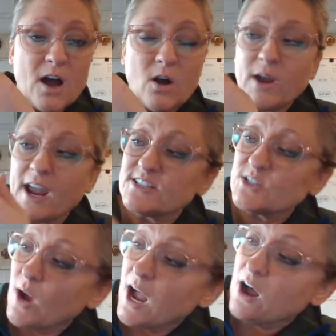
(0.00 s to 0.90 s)
Okay,
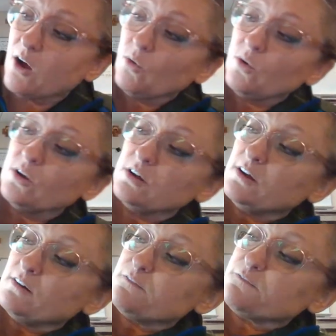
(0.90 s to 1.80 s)
so how
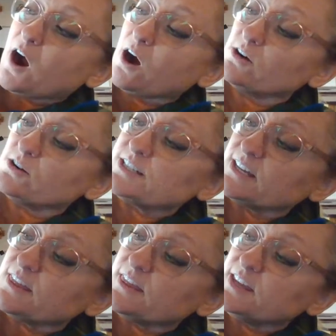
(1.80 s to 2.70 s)
far
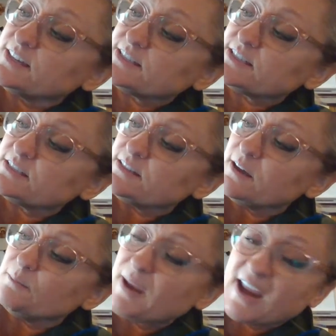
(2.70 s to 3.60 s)
did this
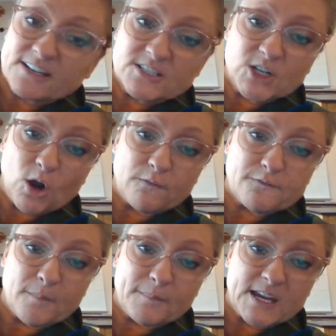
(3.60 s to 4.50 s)
band go
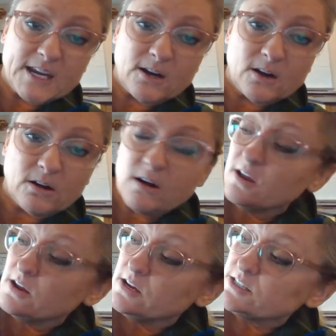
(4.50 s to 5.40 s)
from here
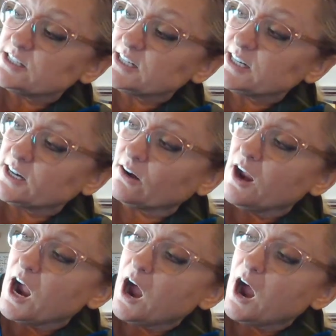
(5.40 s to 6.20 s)
to here?